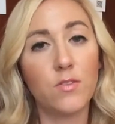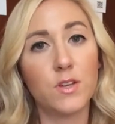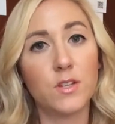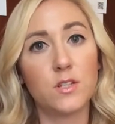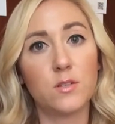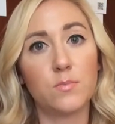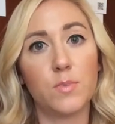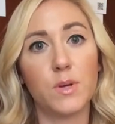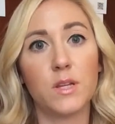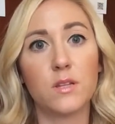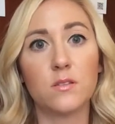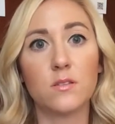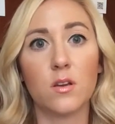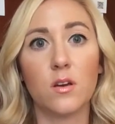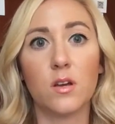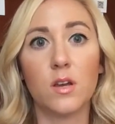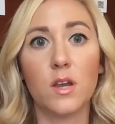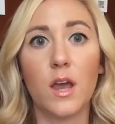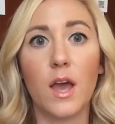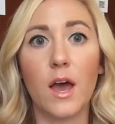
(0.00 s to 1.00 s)
It depends
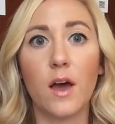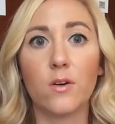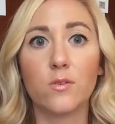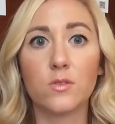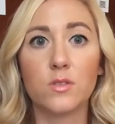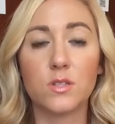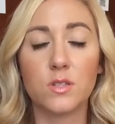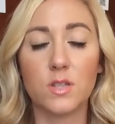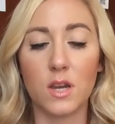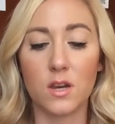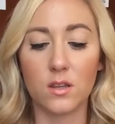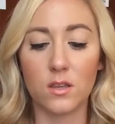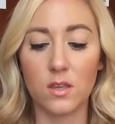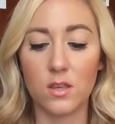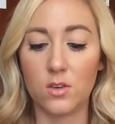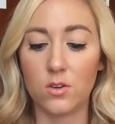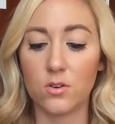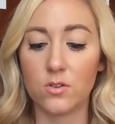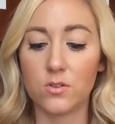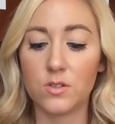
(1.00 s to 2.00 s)
on how steadily
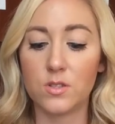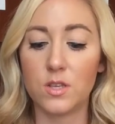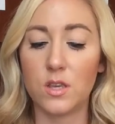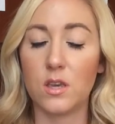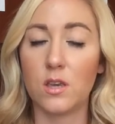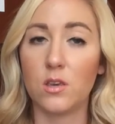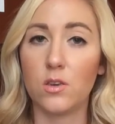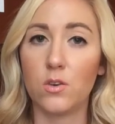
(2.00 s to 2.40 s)
you're seeing